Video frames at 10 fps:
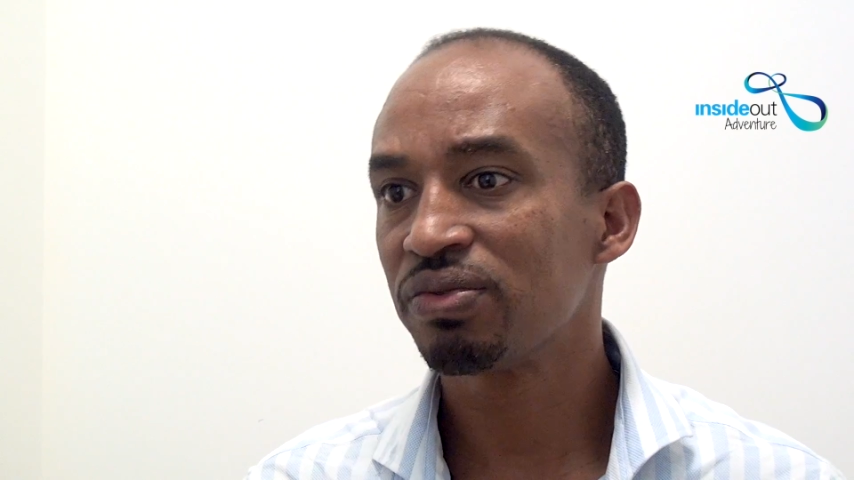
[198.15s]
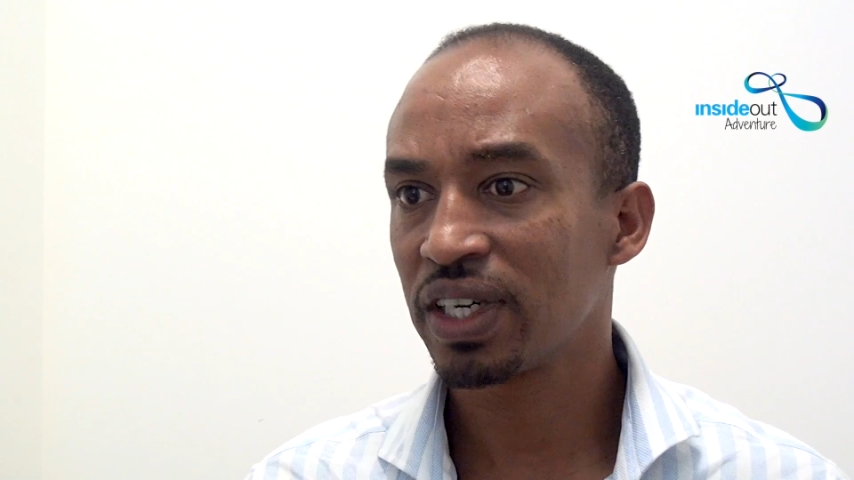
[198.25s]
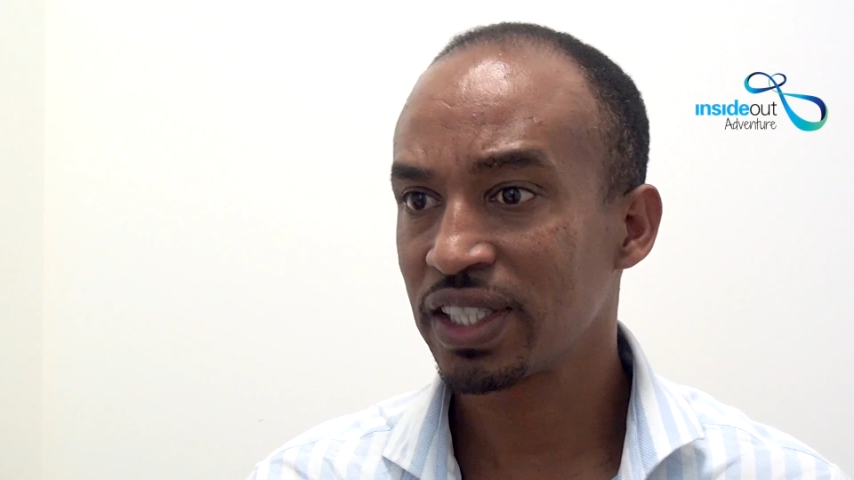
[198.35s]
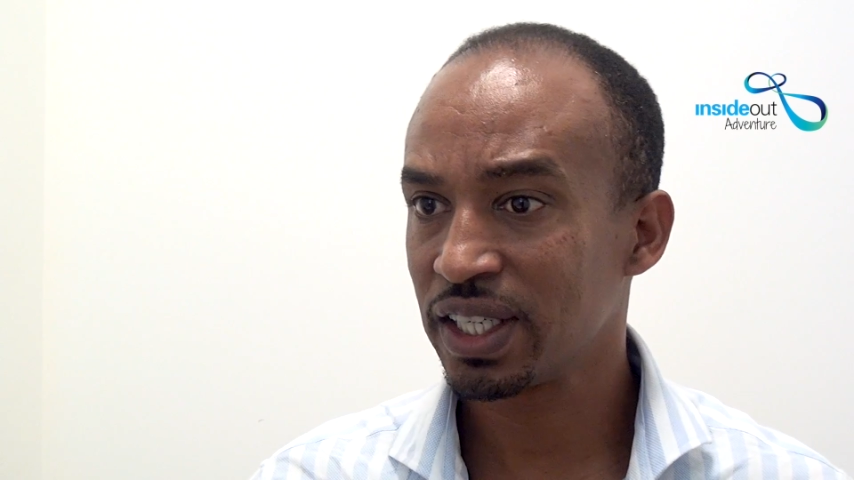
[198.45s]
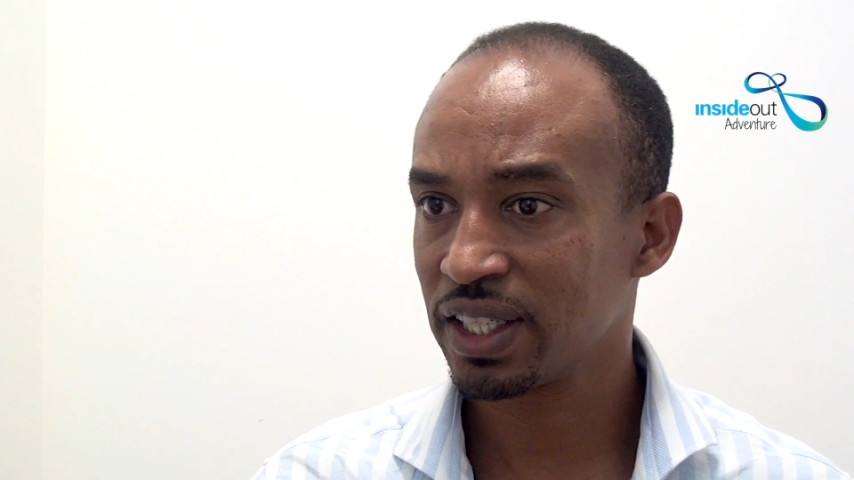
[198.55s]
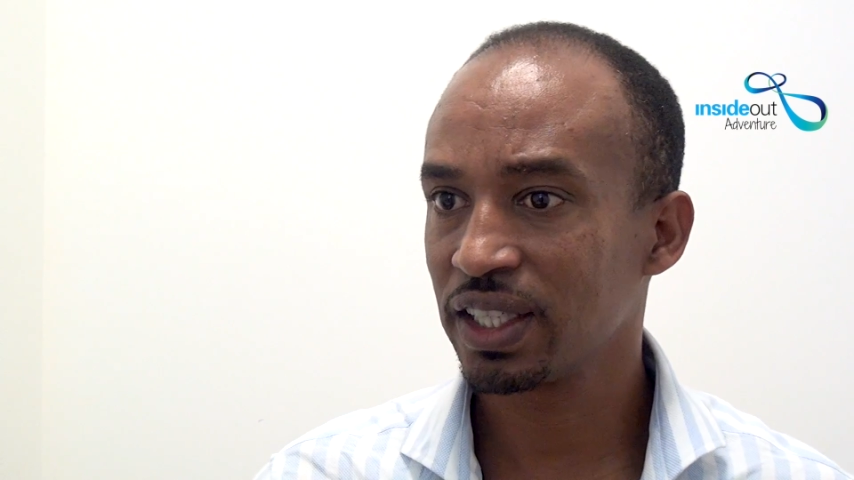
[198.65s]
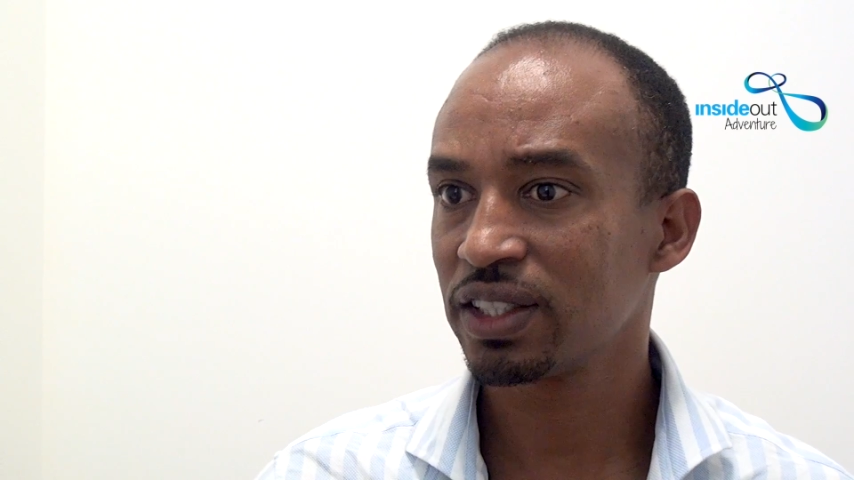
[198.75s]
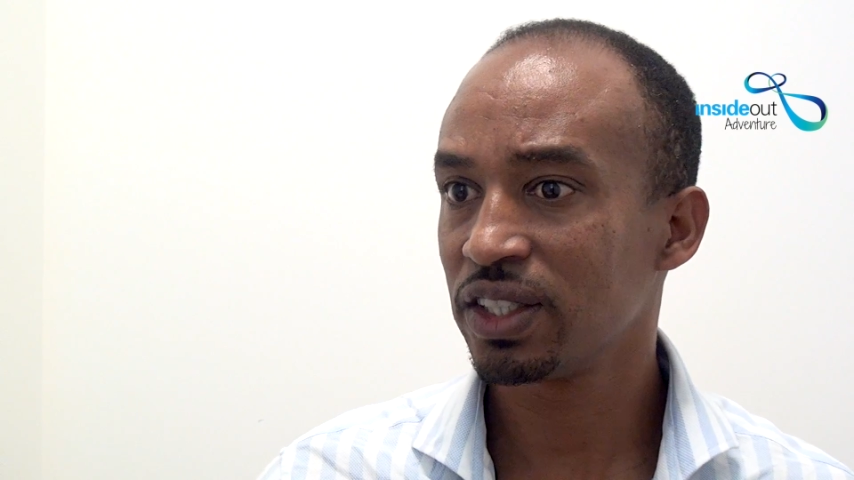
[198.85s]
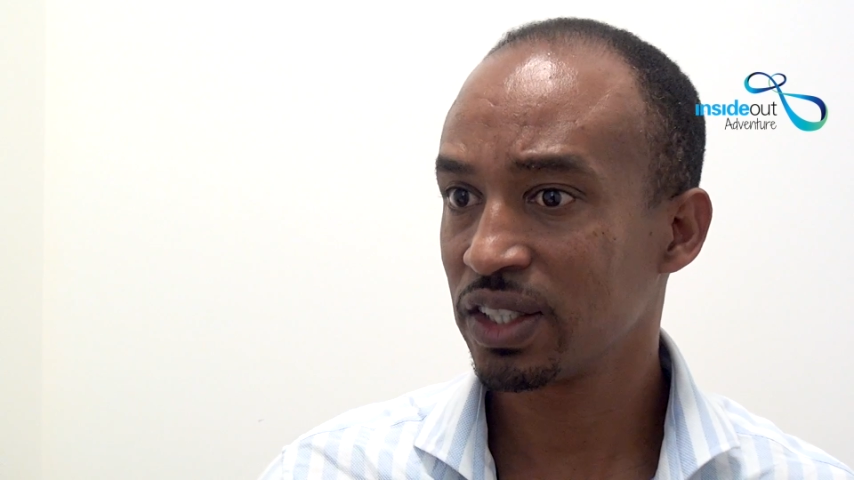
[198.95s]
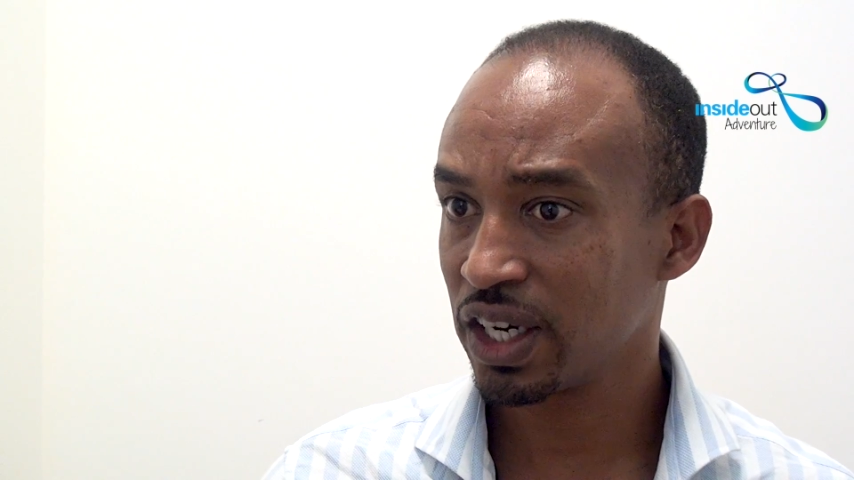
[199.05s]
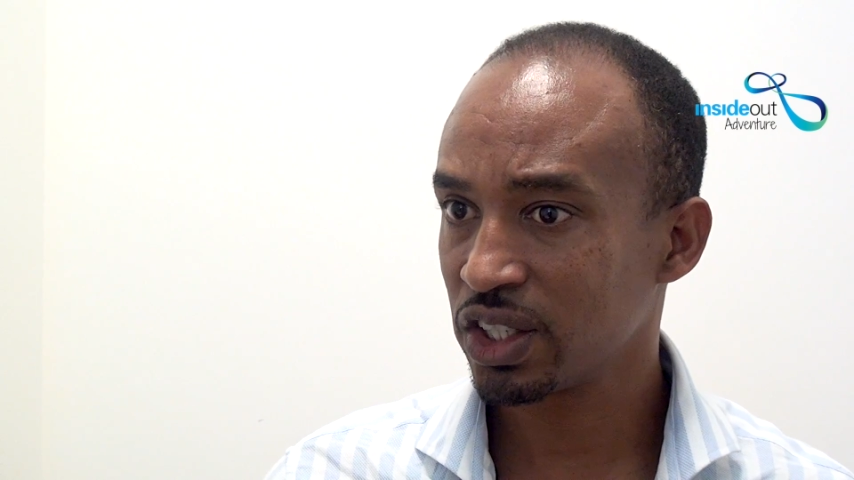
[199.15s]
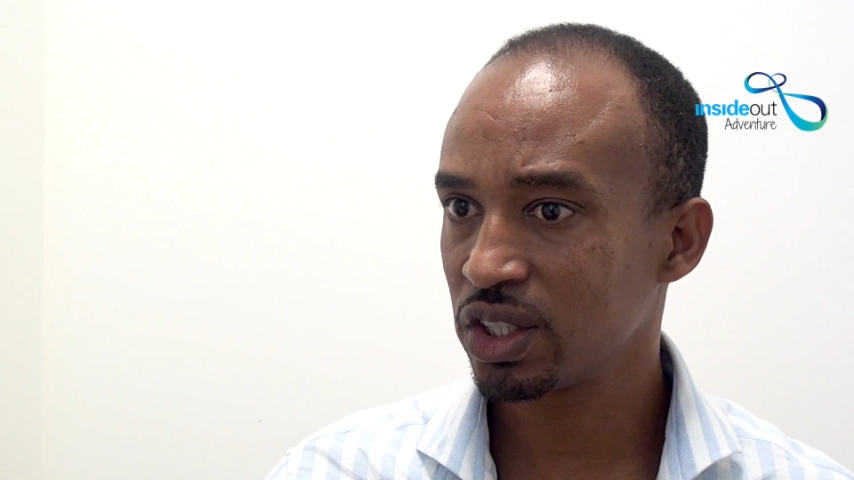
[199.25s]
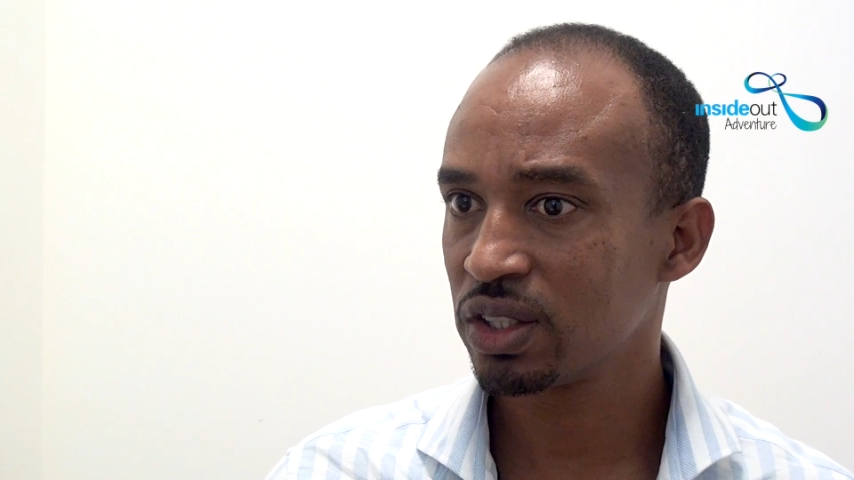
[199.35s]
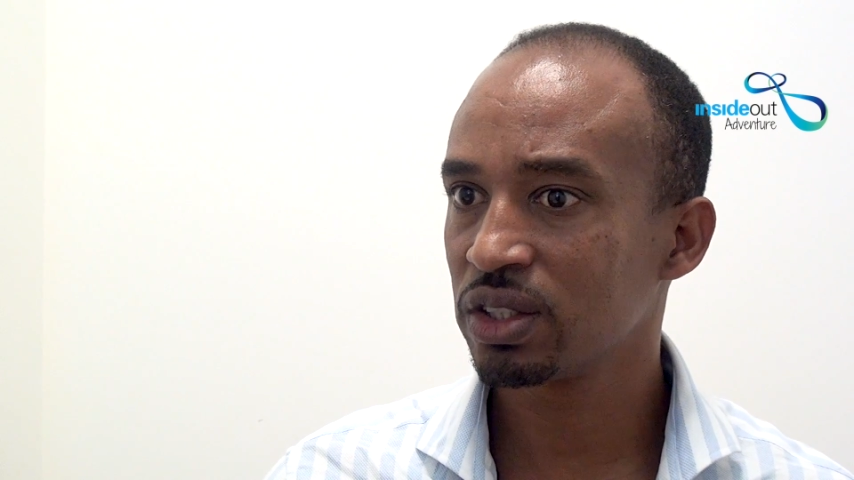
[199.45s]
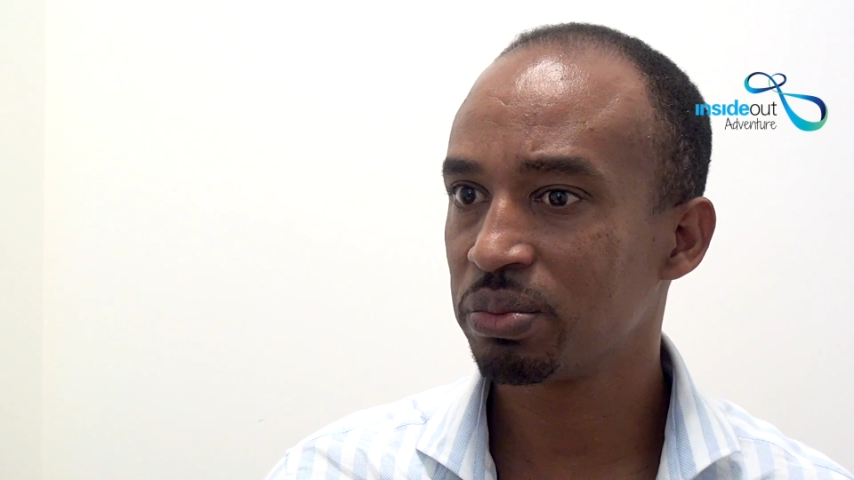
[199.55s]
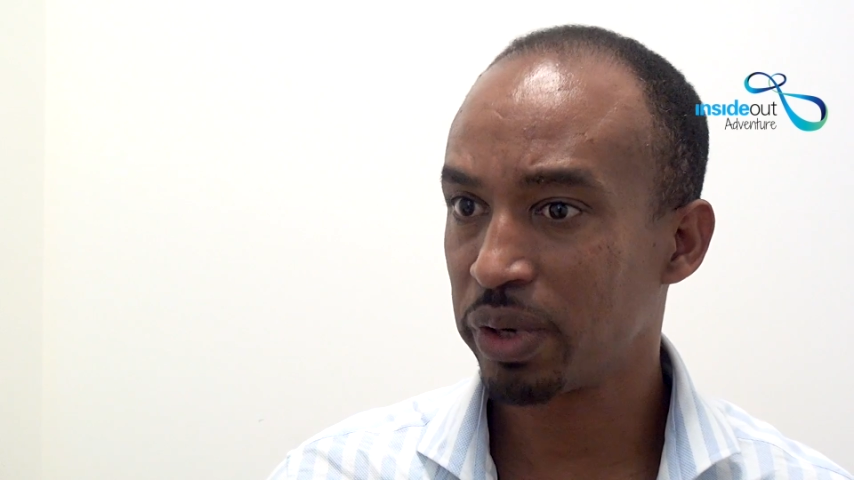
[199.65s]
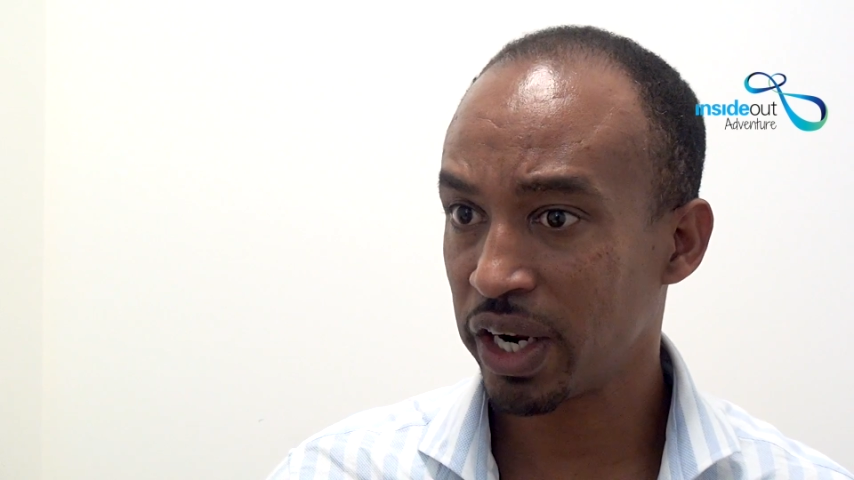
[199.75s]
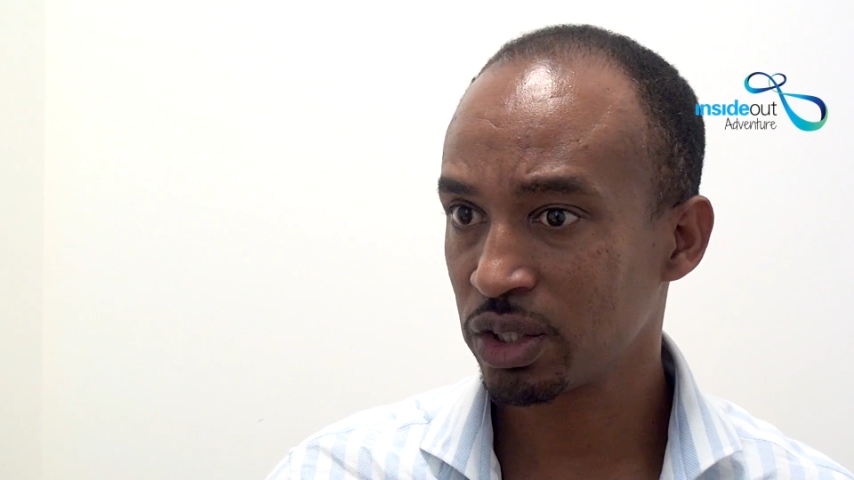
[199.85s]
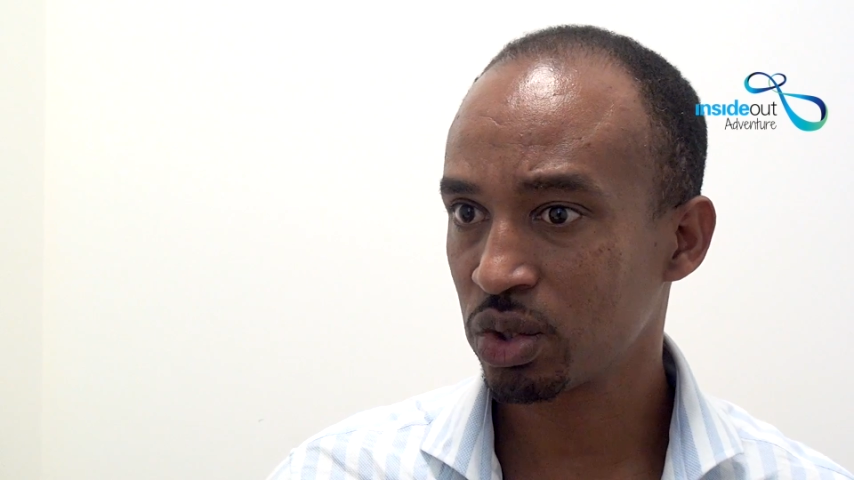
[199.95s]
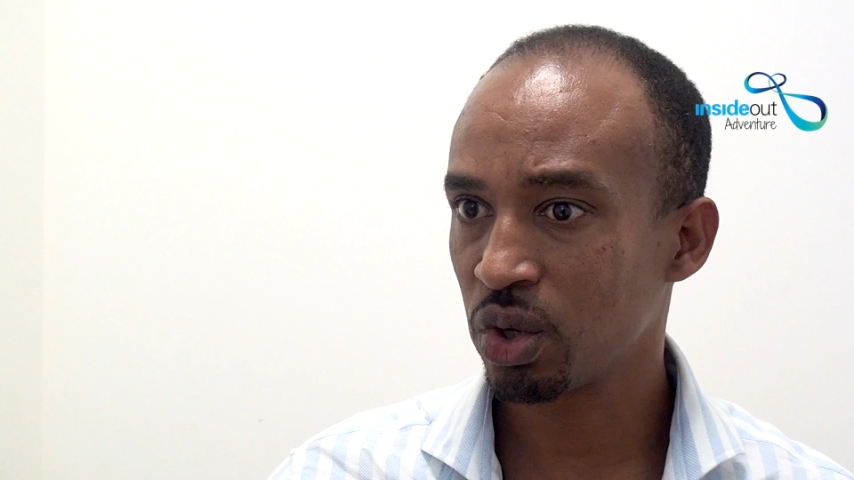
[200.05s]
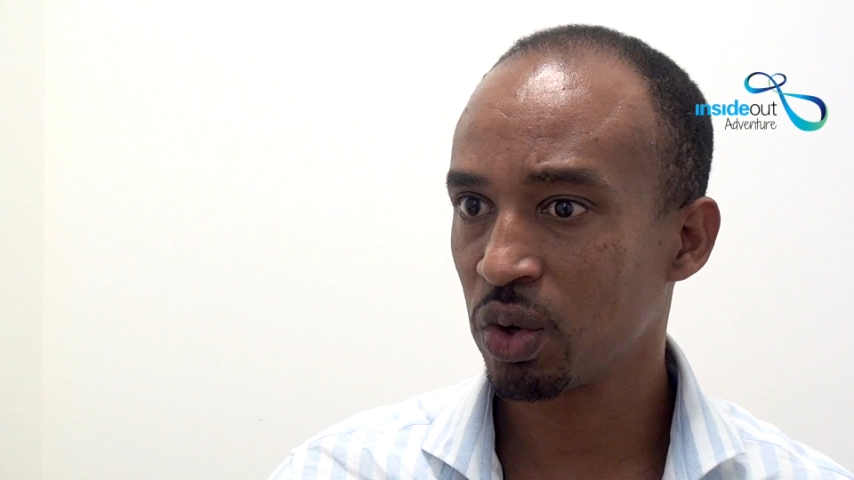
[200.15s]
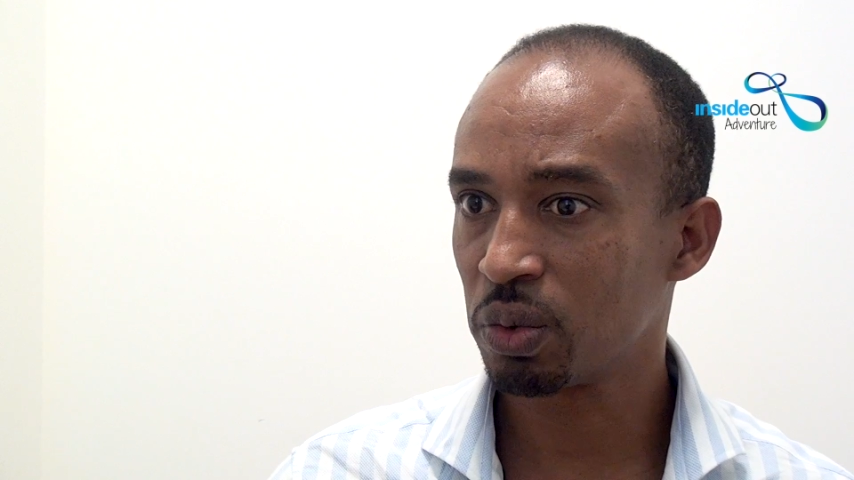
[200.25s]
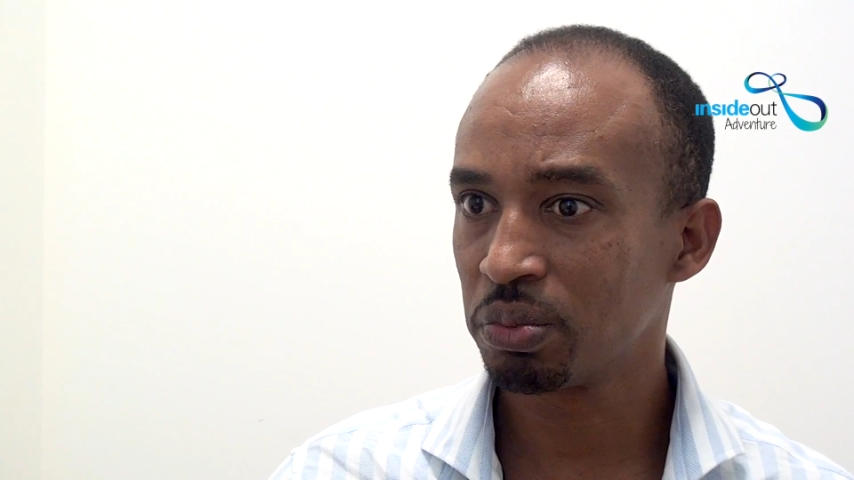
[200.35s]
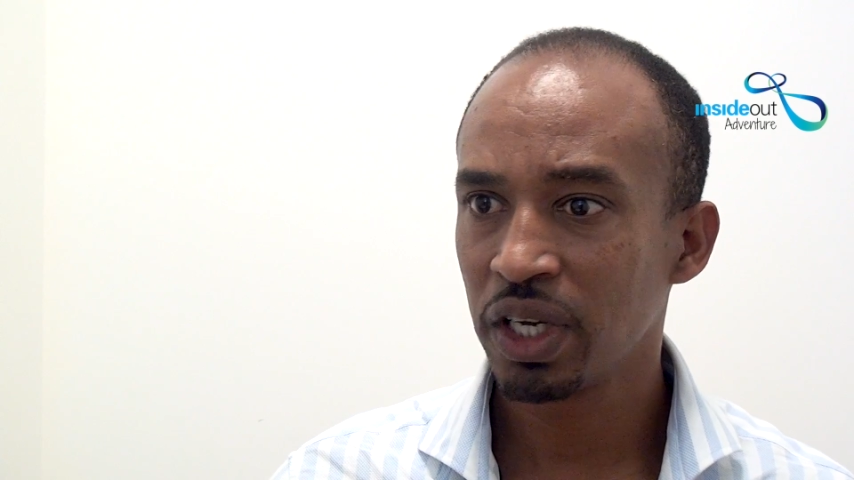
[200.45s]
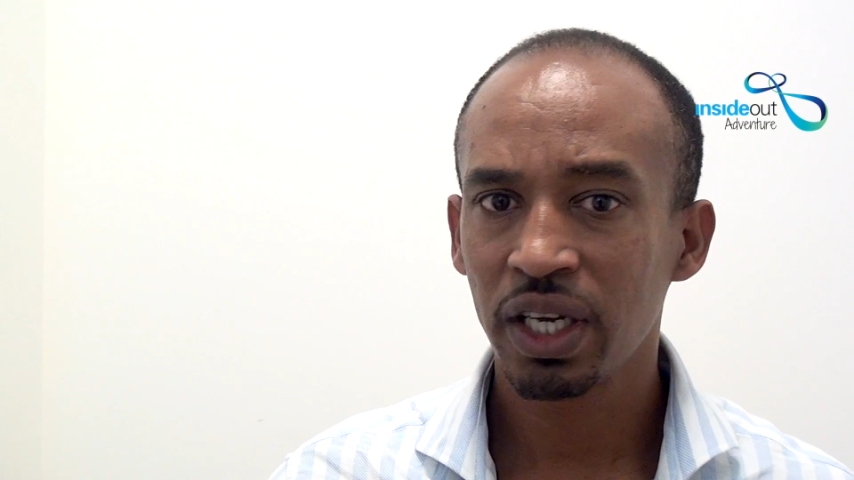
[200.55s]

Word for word: facilitate discussions, brainstorm,